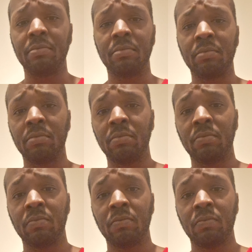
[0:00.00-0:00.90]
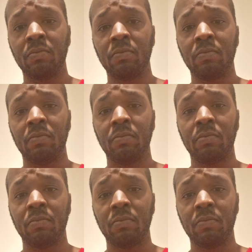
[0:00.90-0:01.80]

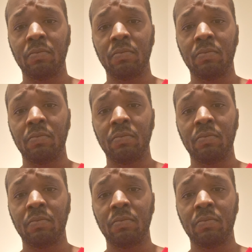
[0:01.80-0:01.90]
(no one is talking)